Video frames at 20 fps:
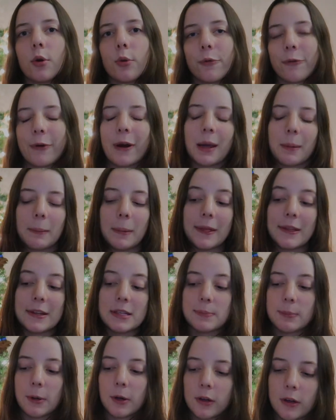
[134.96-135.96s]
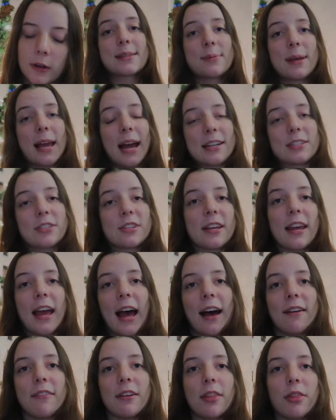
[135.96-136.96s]
recommend this book. They actually
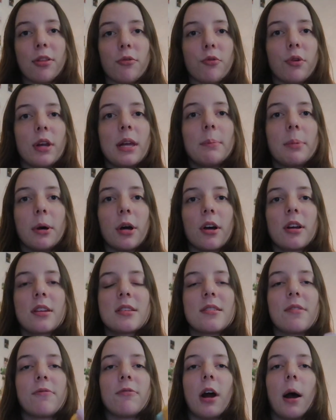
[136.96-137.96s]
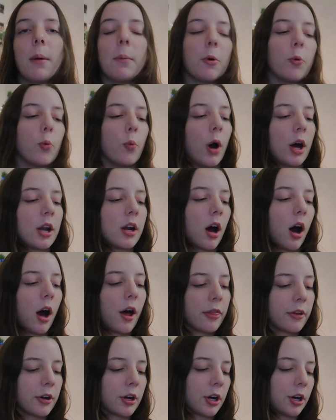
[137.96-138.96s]
have three books from one
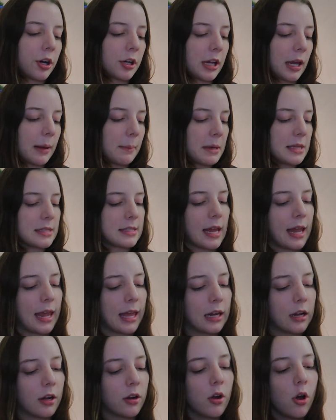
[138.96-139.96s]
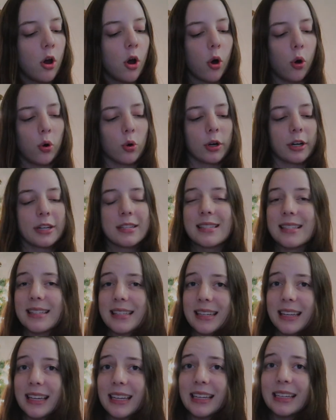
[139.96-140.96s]
author. Her name is Hannah
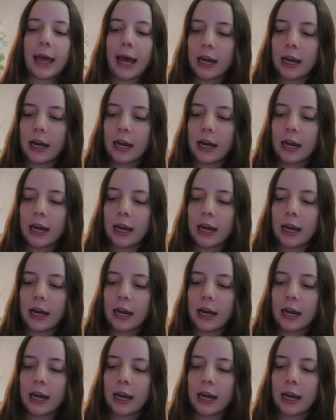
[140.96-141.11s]
Ornstein.